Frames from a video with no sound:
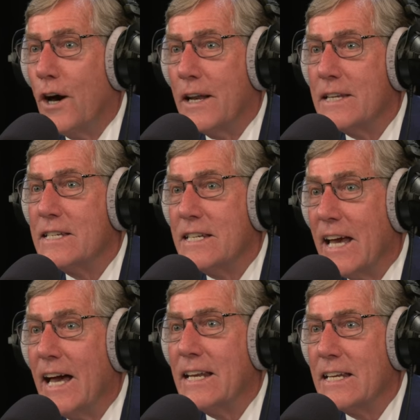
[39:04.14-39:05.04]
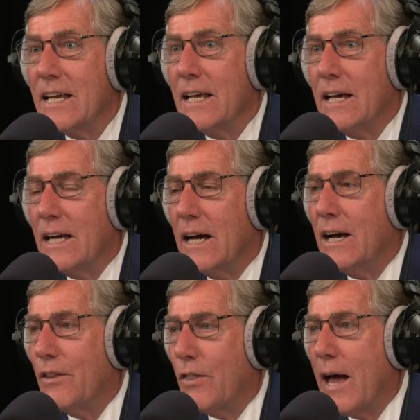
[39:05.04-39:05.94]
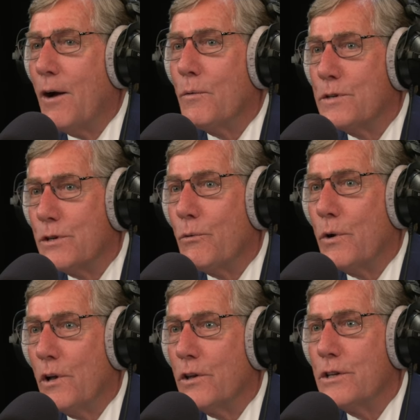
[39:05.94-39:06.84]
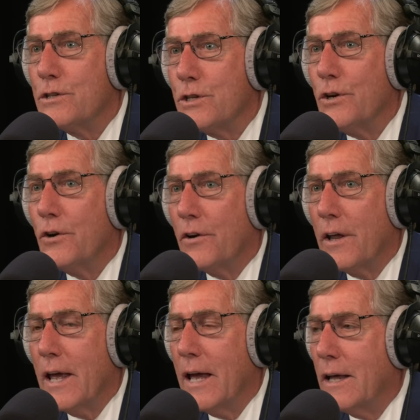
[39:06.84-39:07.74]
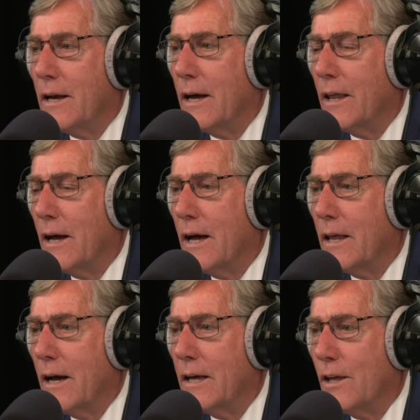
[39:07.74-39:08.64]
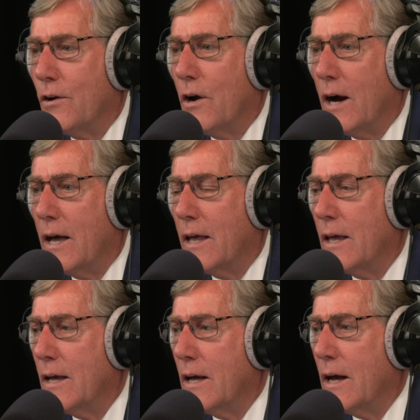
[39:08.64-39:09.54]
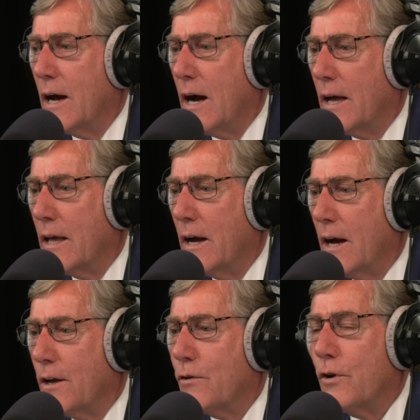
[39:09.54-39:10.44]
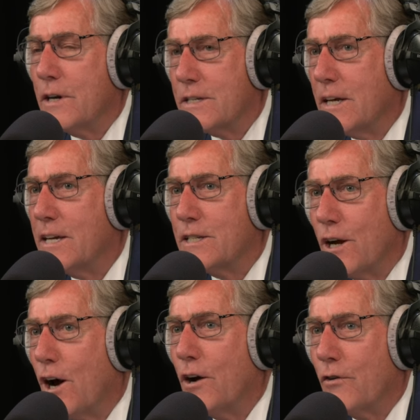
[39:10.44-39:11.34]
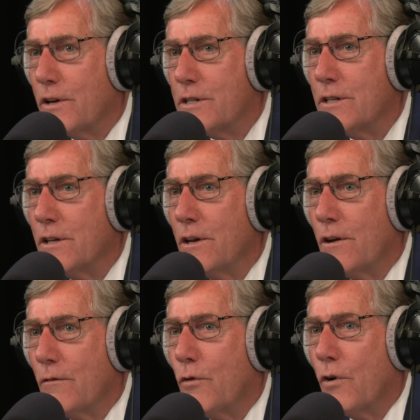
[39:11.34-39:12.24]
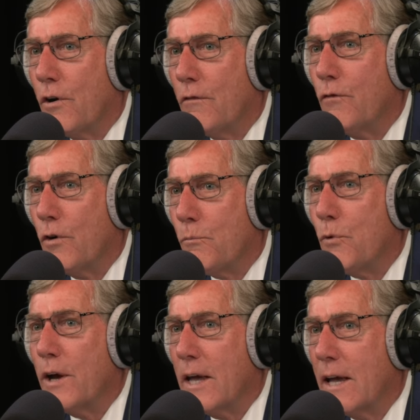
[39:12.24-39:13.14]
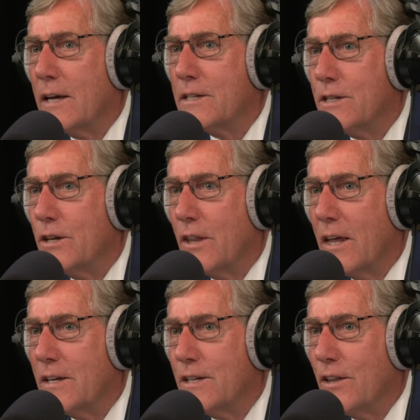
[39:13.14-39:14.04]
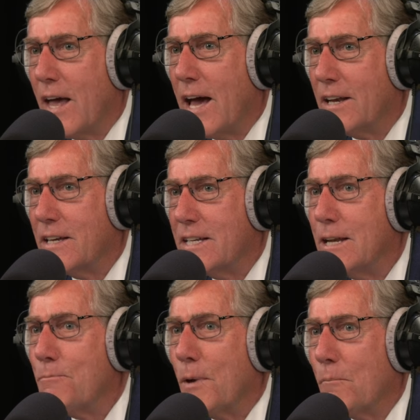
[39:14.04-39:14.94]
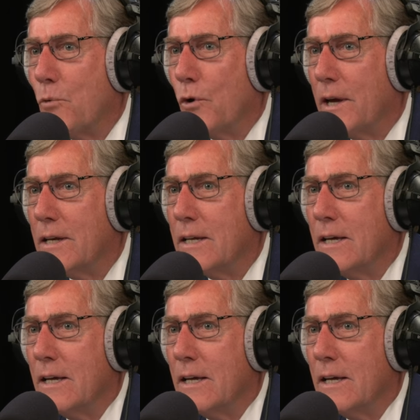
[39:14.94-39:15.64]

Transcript: on its debt, uh, that was a real concern. And I, I, I you know, I, I, I criticized Congress for for bringing us to the, to that tipping yeah. point.